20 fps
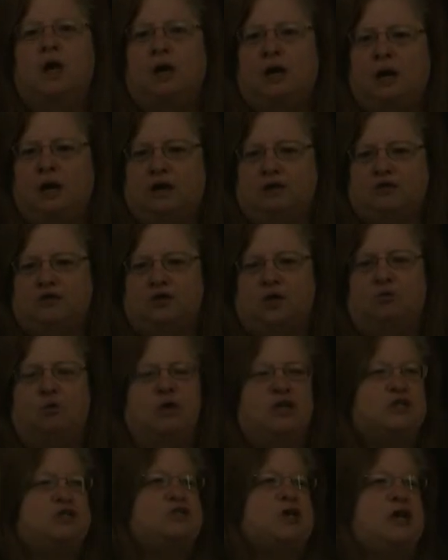Uh, so
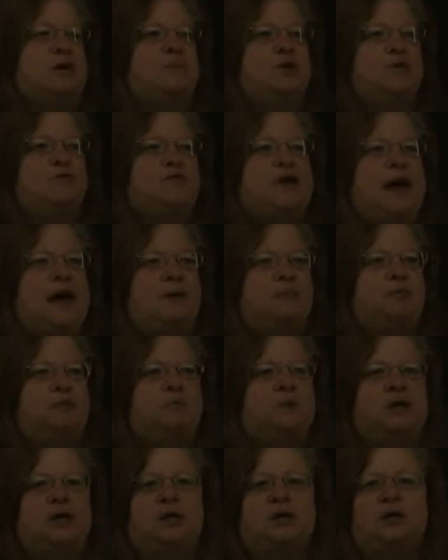one example of that
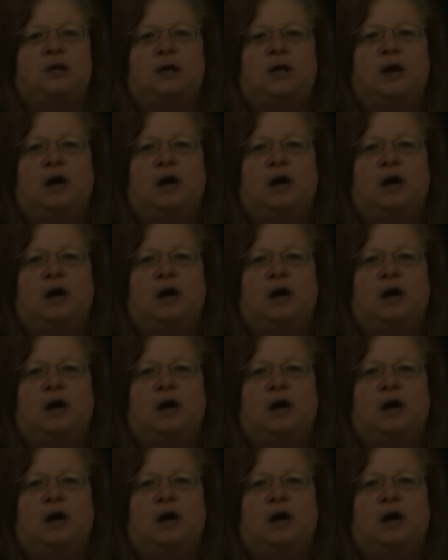would be,